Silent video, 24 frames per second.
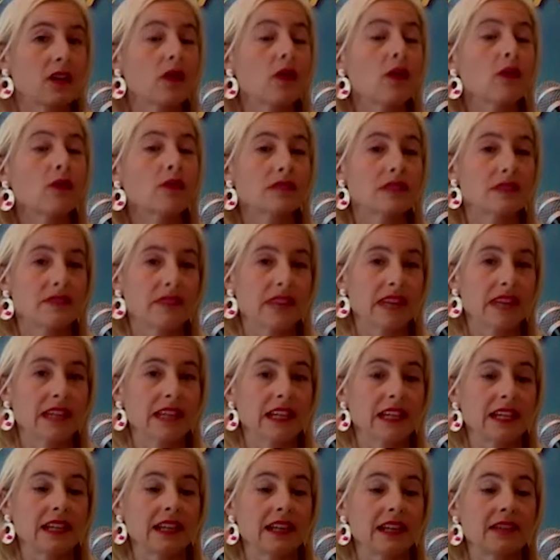
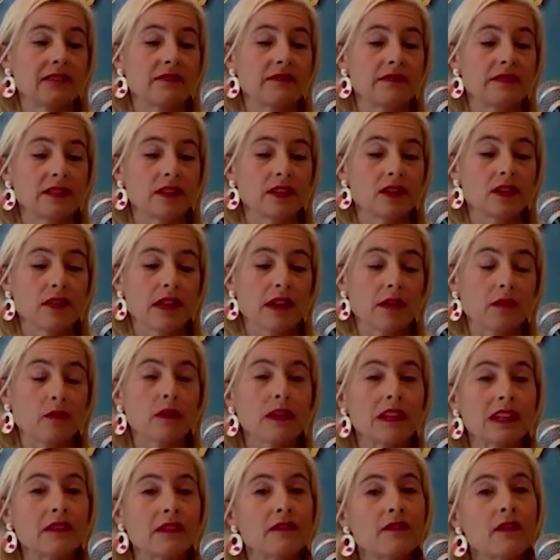cultivated and you know they
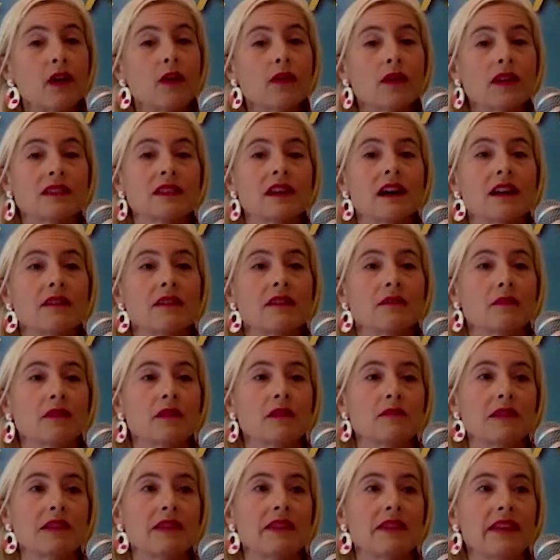really focus on
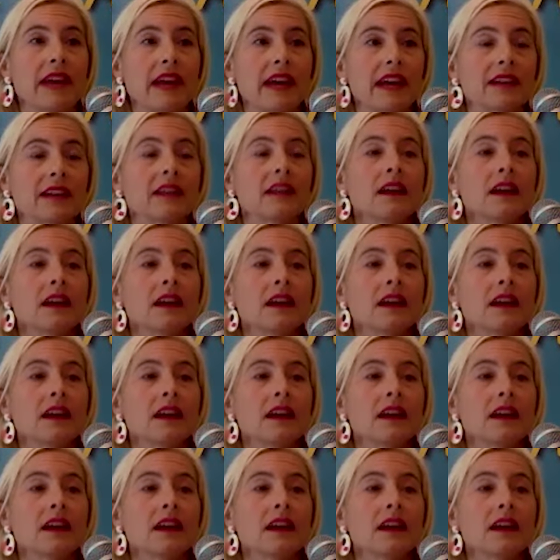women that